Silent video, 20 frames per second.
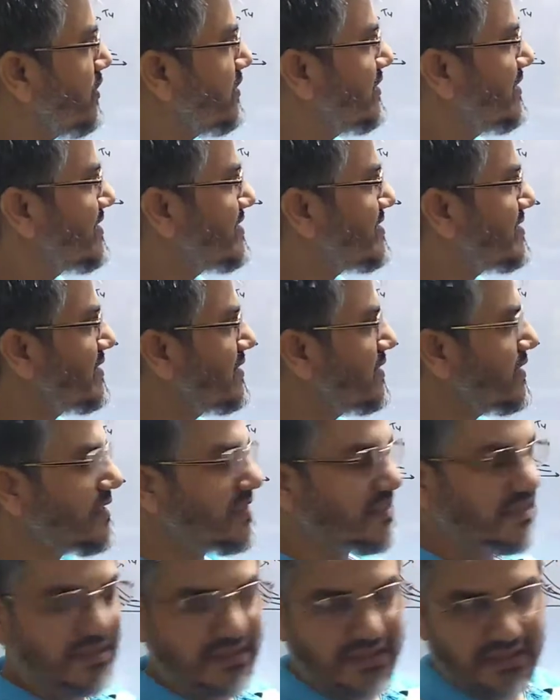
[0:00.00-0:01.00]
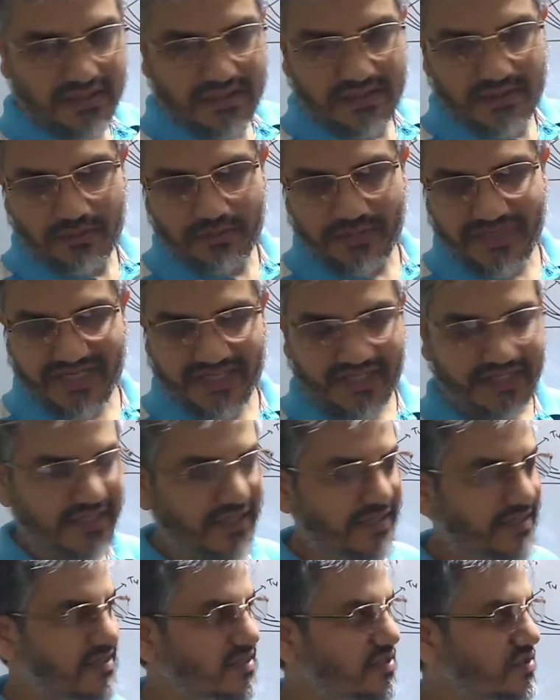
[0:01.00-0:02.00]
of small discrete
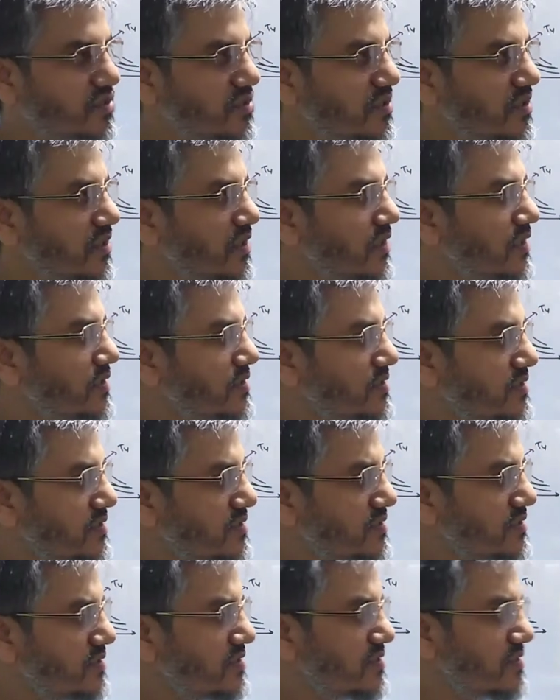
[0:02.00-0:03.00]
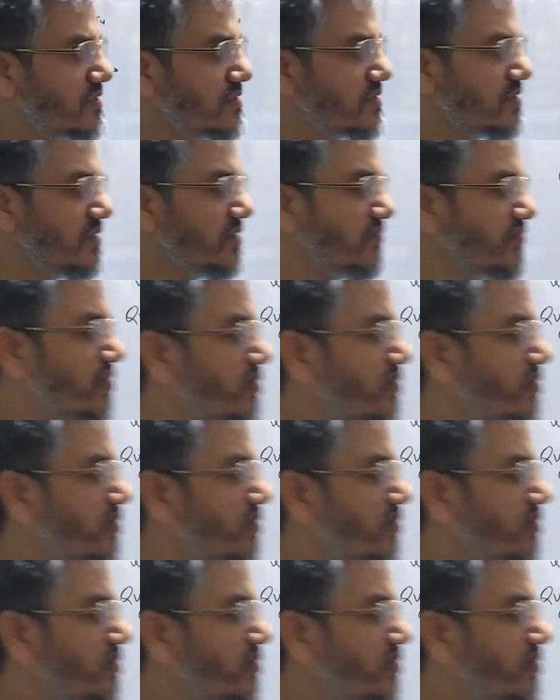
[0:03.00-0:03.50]
packets. Since